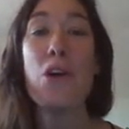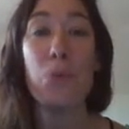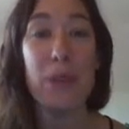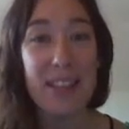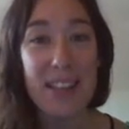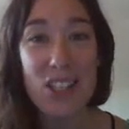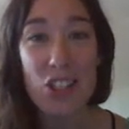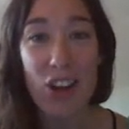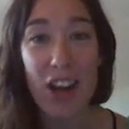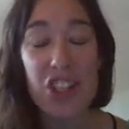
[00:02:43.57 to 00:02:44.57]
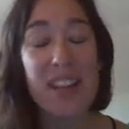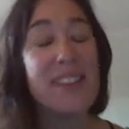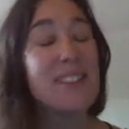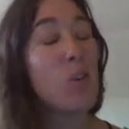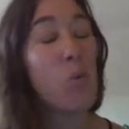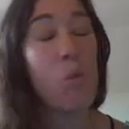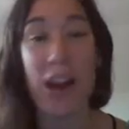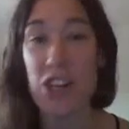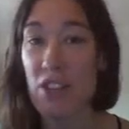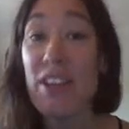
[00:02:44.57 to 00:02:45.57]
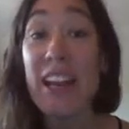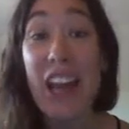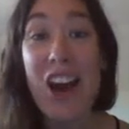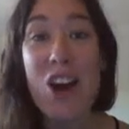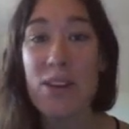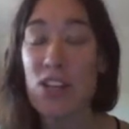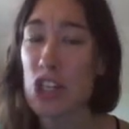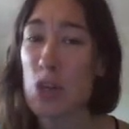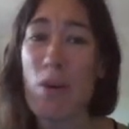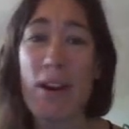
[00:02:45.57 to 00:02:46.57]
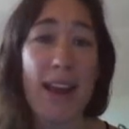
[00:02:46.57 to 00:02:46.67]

Read the instructions, watch the video. It's short.